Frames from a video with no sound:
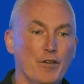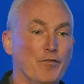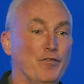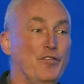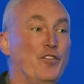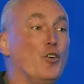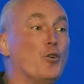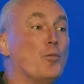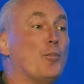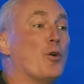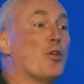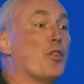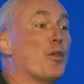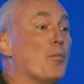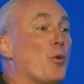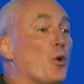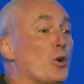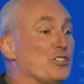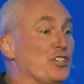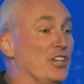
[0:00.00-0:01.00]
Full birth
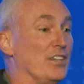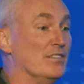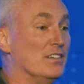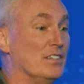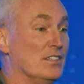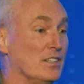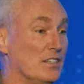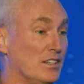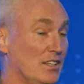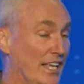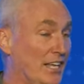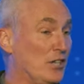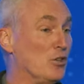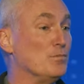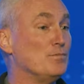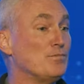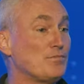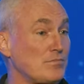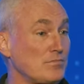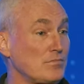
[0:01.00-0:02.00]
abortion, legal,